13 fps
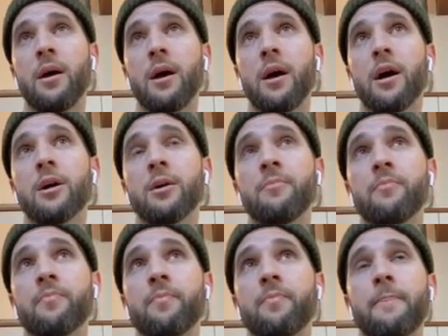
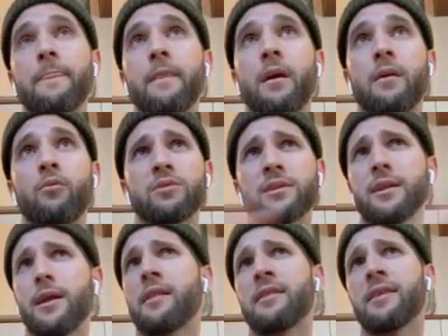It was
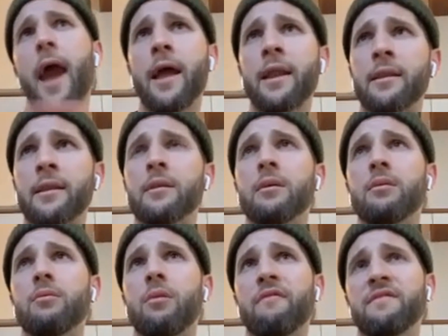at the end
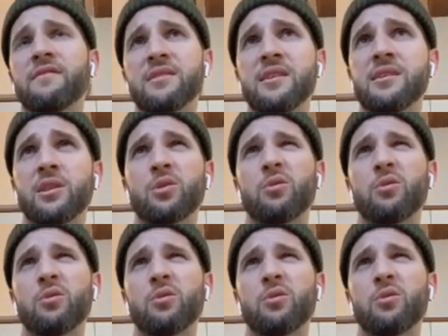of the season,